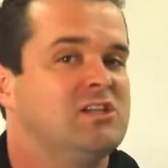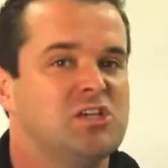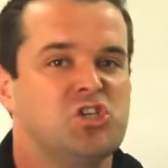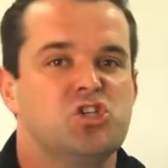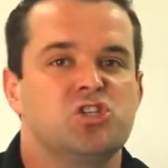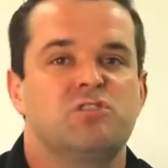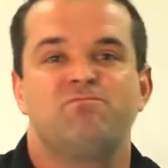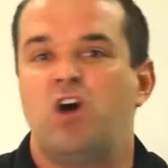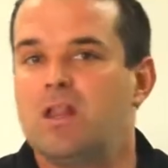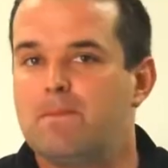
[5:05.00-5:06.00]
doesn't just
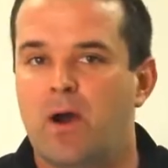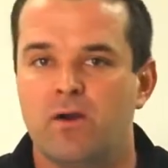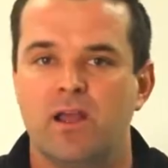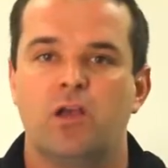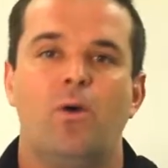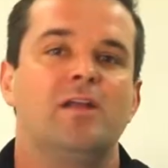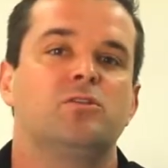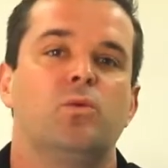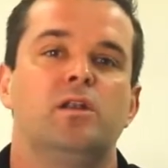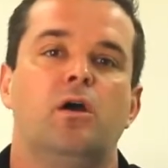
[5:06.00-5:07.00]
fall apart and go out the
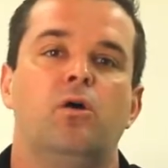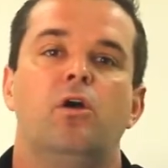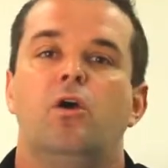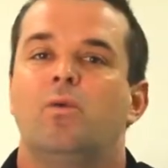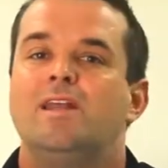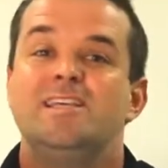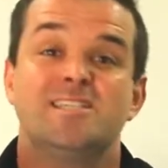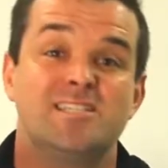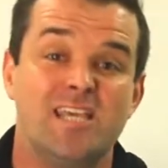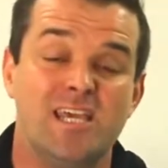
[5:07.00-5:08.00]
window when he
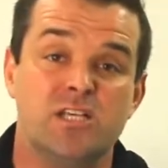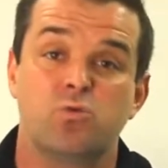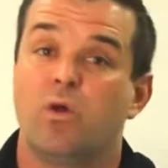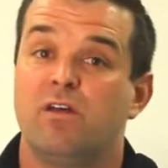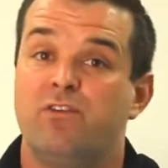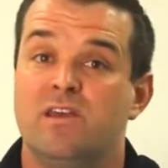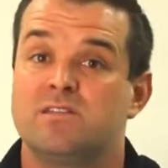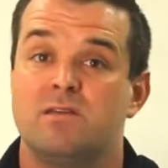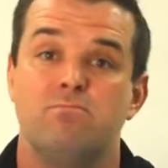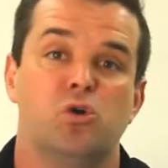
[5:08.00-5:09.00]
sees one of his
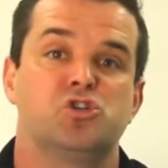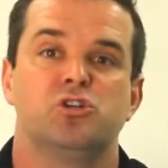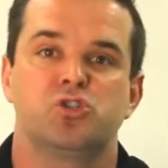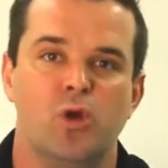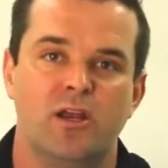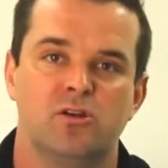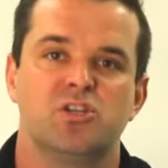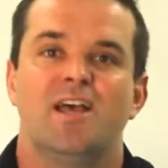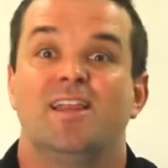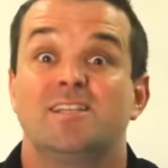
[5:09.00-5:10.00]
emotional triggers
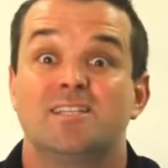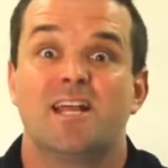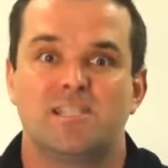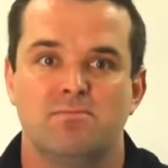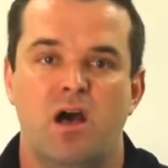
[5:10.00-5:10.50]
that sets him